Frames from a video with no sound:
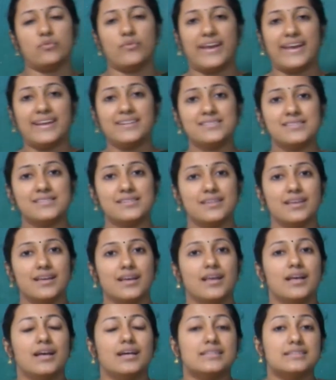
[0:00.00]
veins.
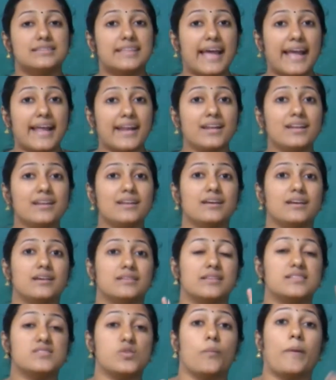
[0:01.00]
Then
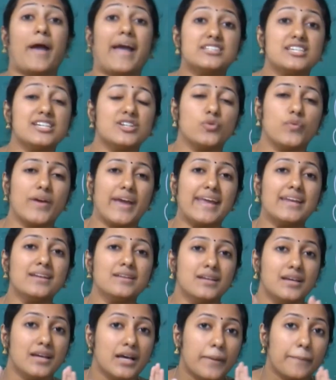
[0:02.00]
the somatic vein
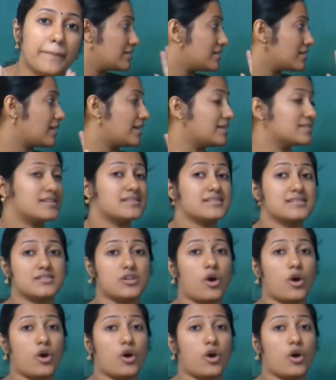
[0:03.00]
may consist